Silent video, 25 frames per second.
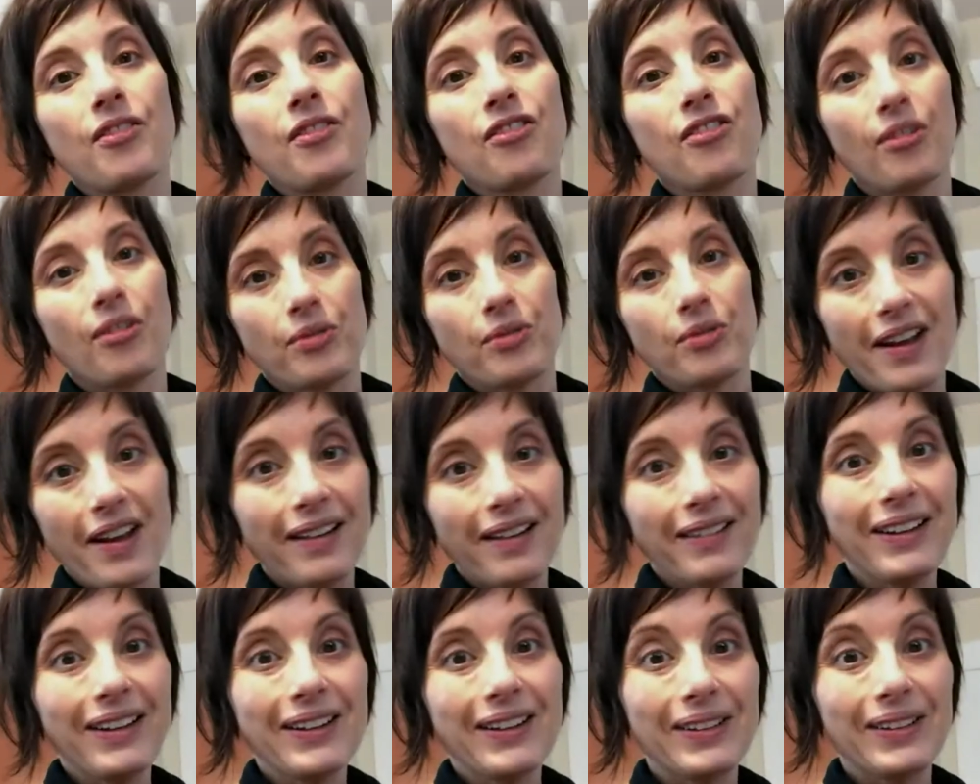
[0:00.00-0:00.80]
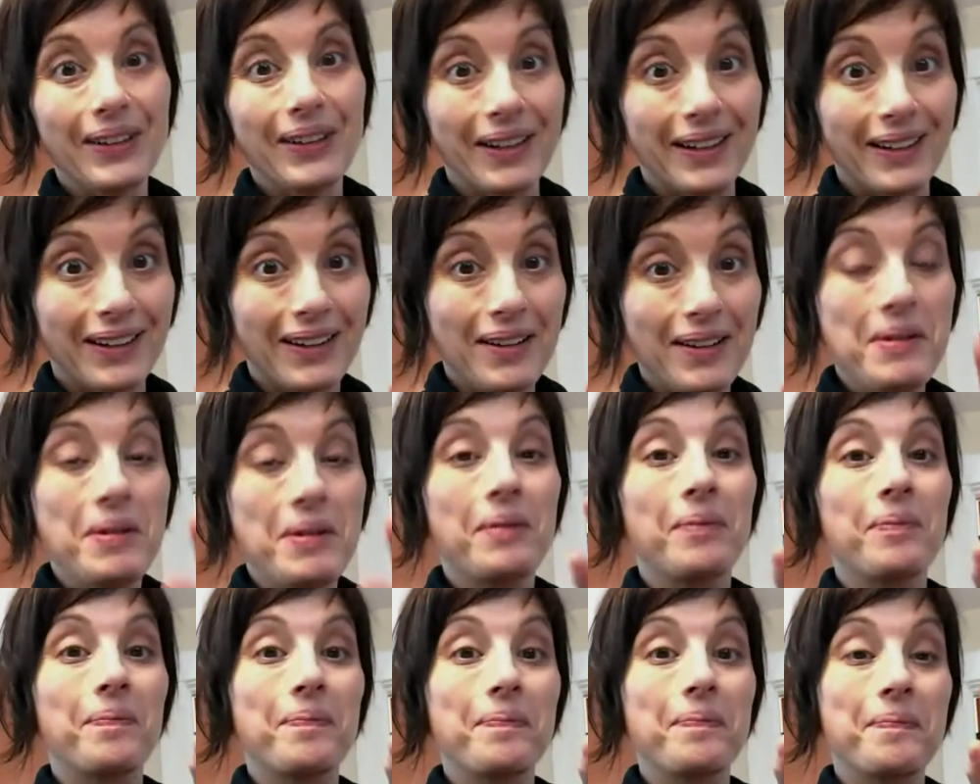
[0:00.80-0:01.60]
So technically,
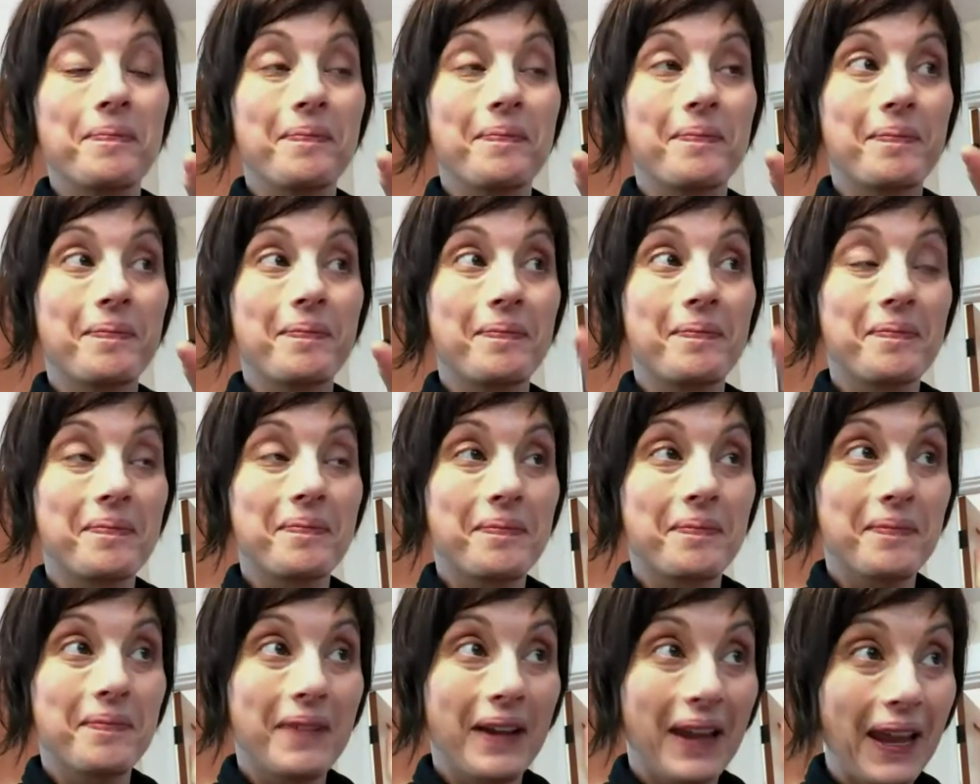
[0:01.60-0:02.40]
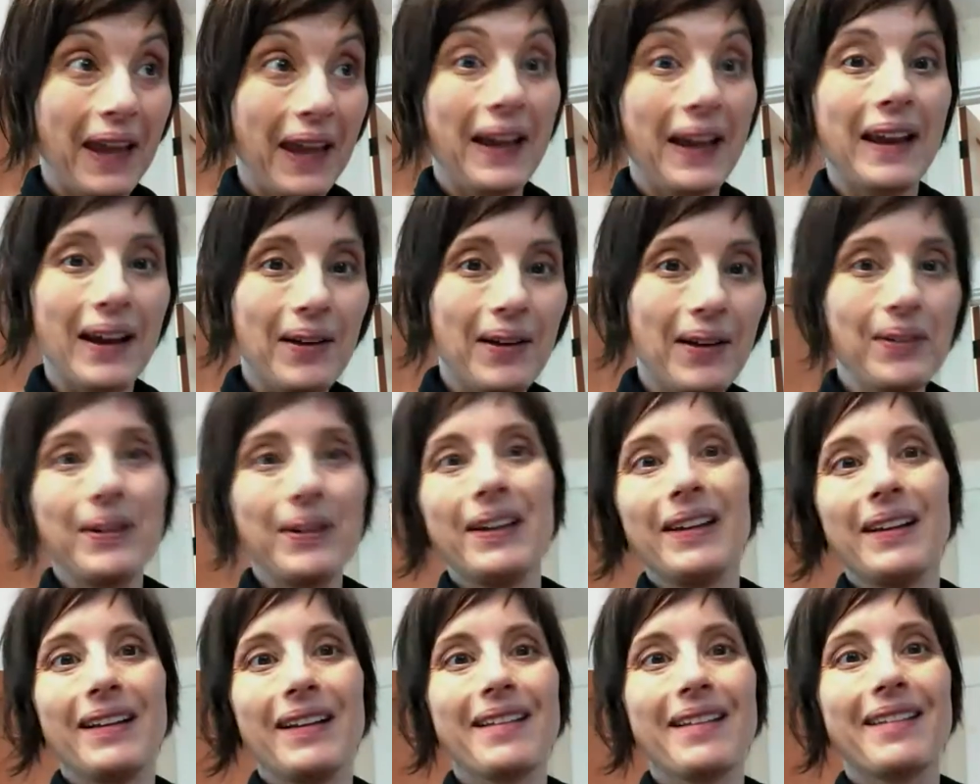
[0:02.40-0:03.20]
King
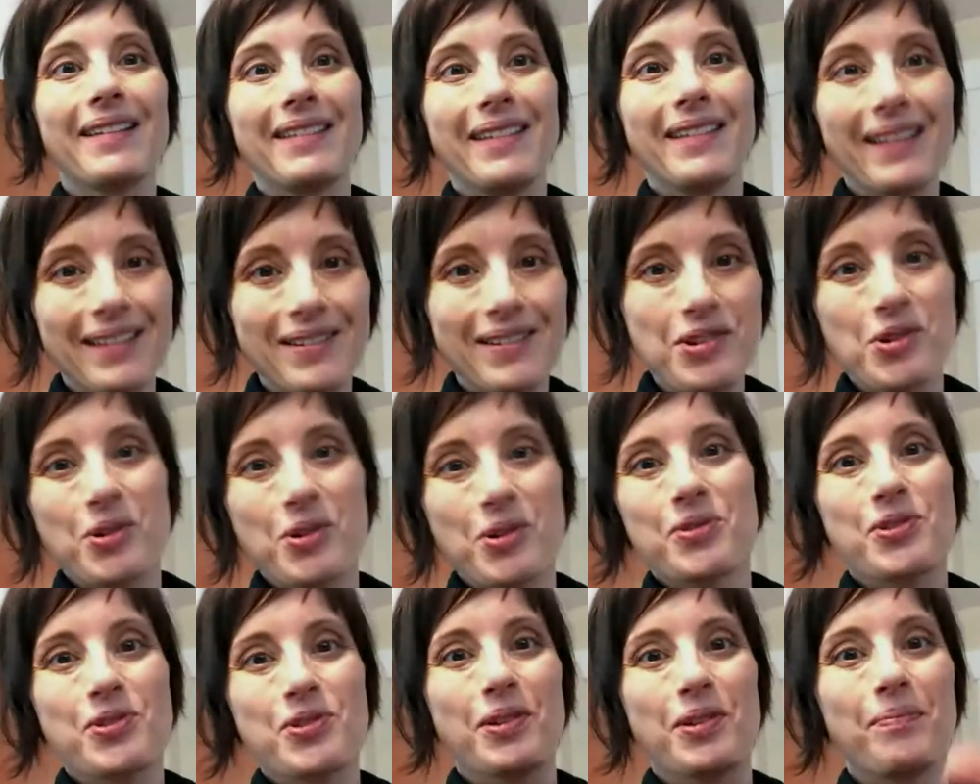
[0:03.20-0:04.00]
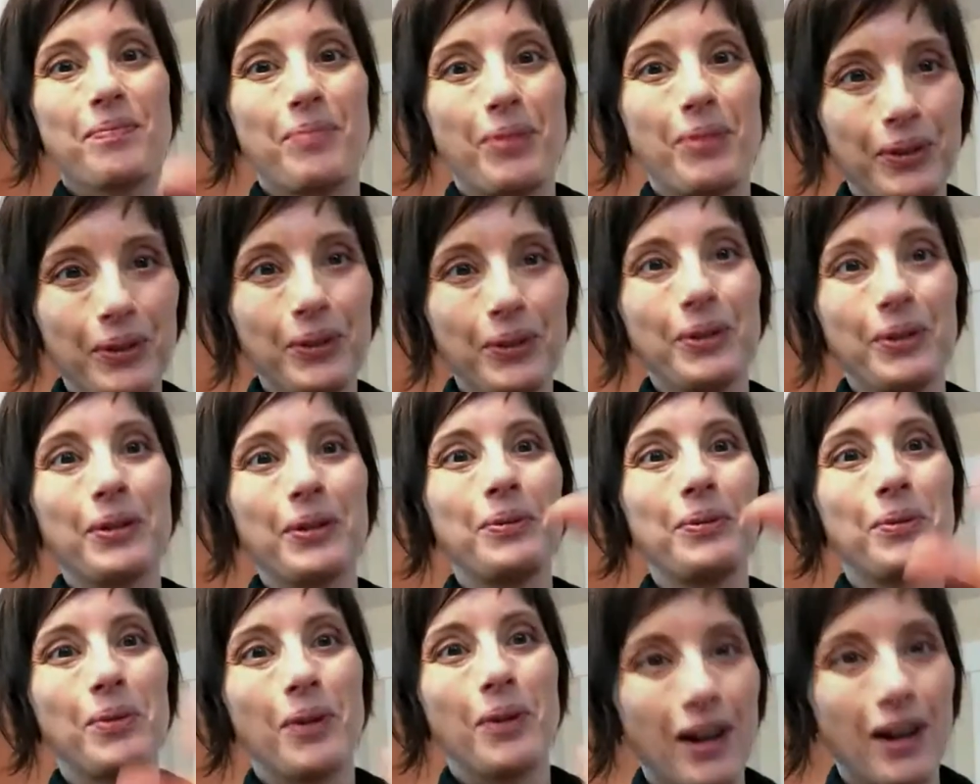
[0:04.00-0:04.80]
County is discharging
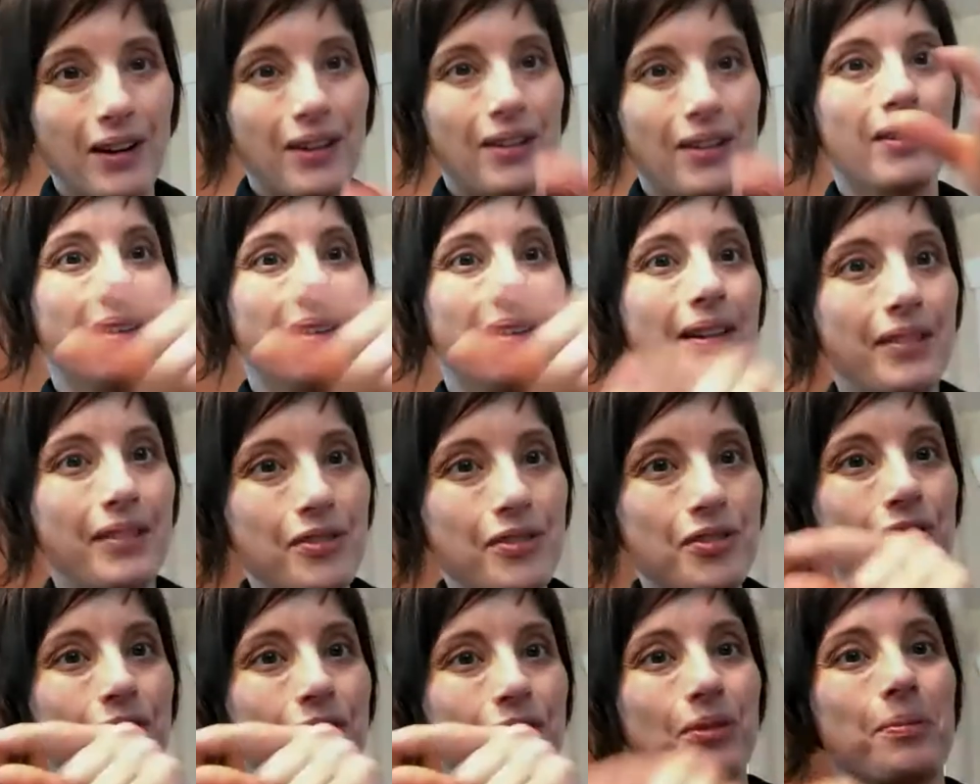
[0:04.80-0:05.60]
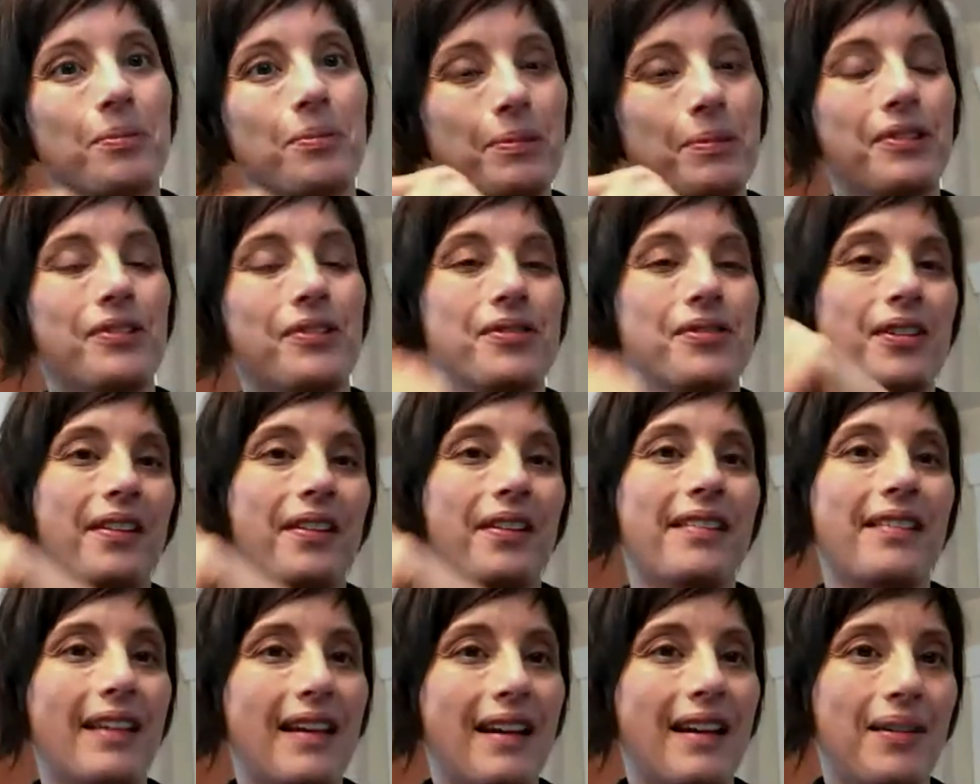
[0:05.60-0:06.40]
polluted water into Puget
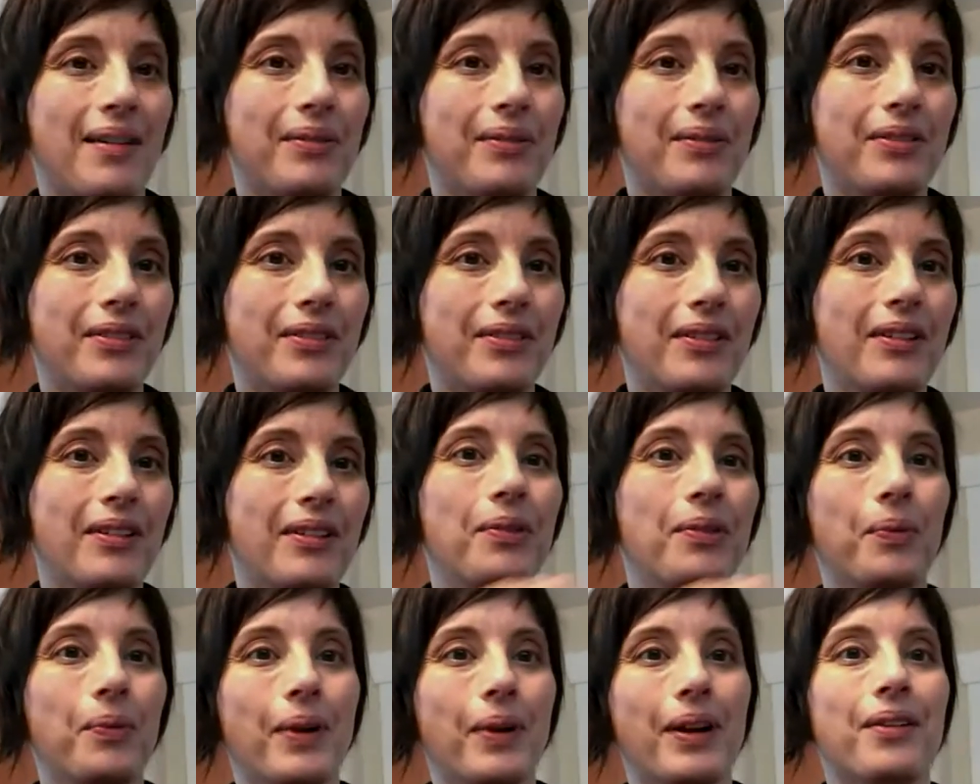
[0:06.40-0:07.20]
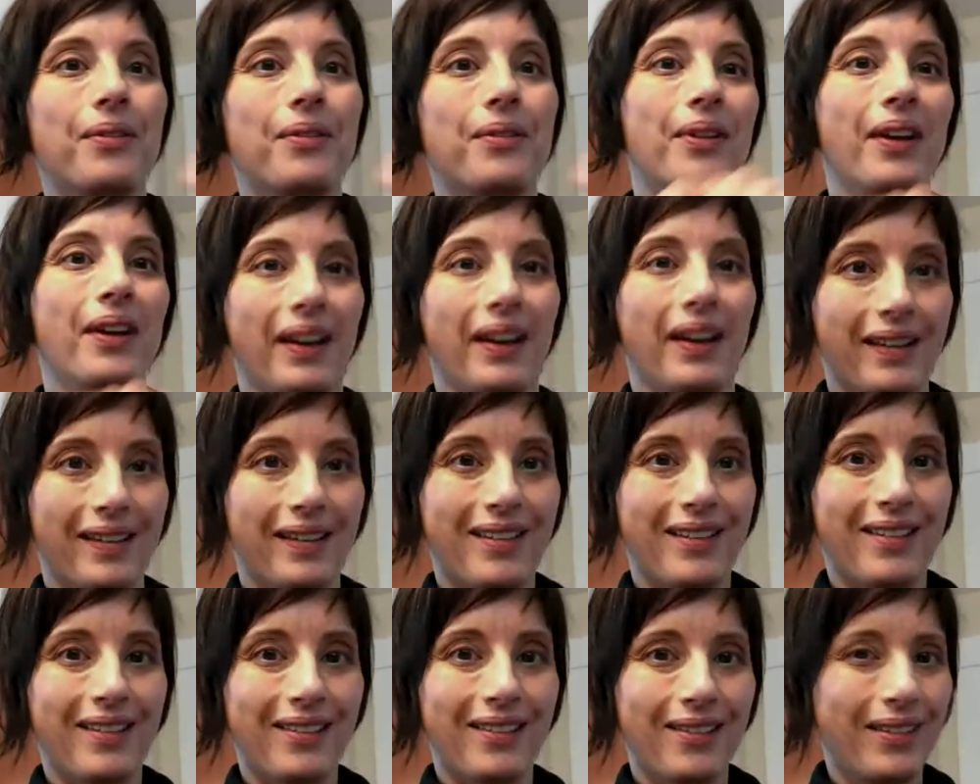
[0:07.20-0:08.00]
Sound when it
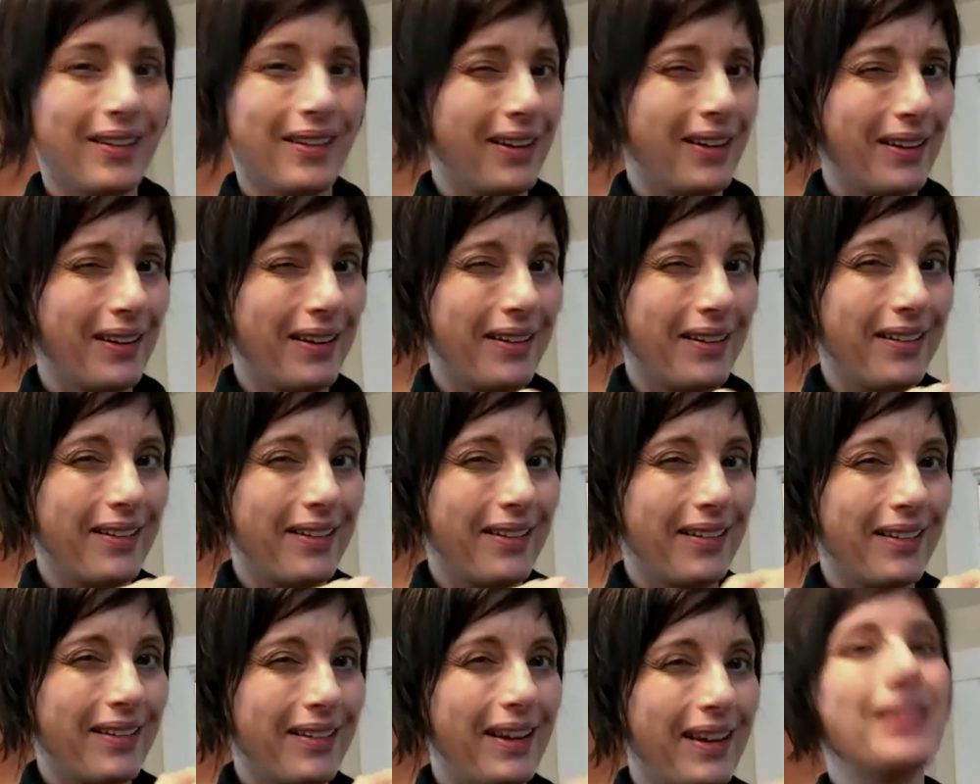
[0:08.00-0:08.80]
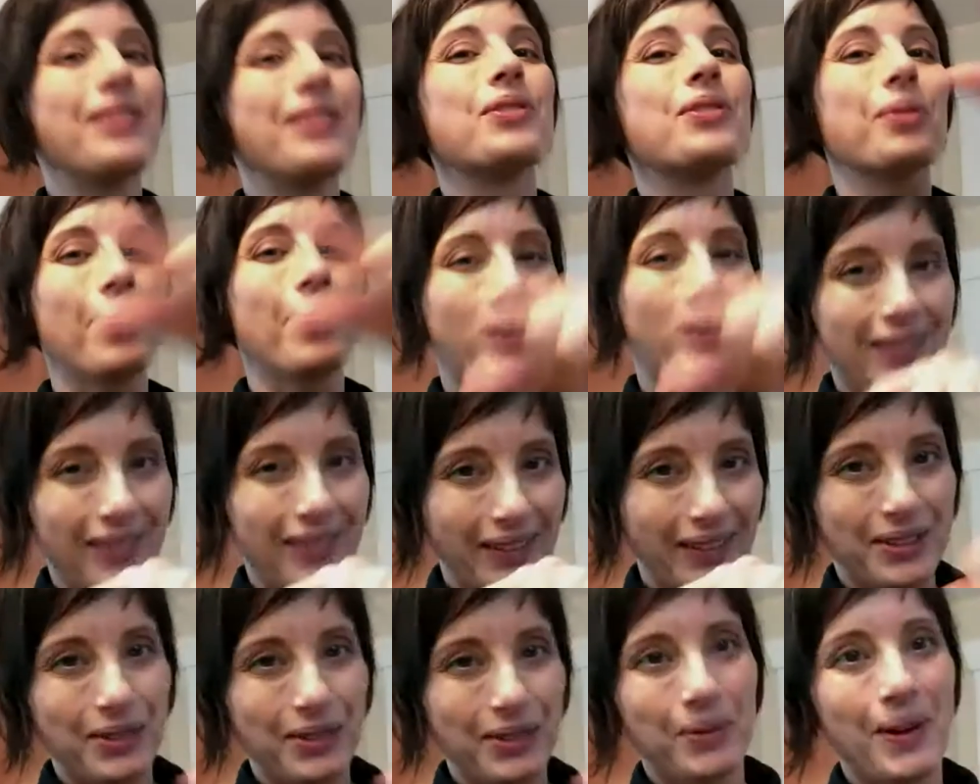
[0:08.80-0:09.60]
rains,
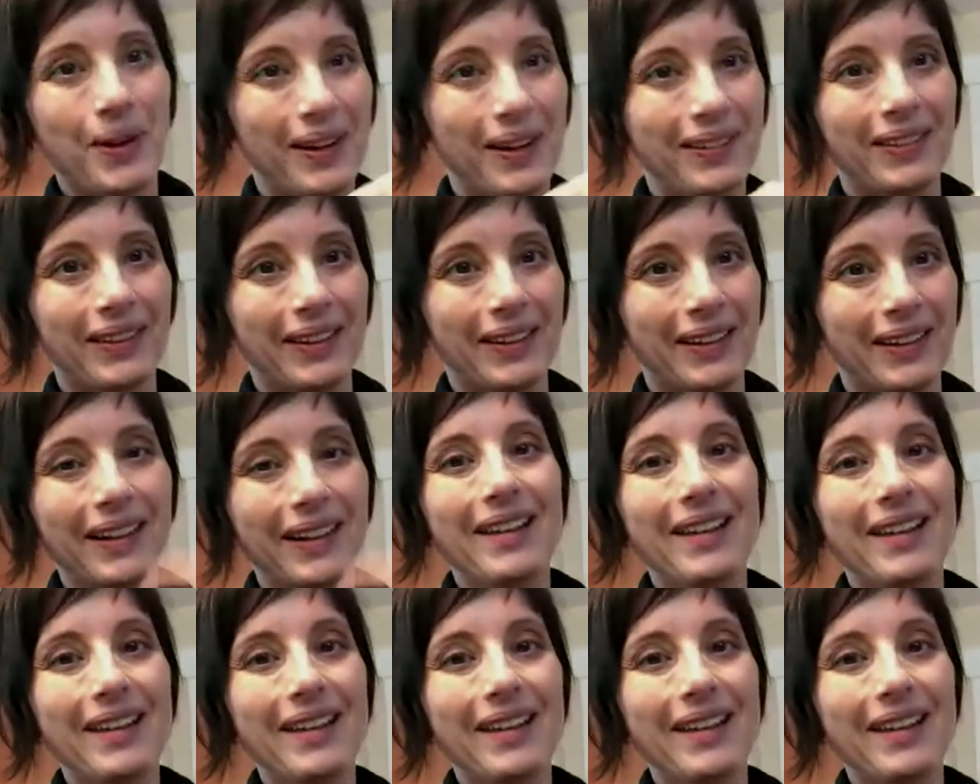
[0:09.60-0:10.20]
indirectly, directly.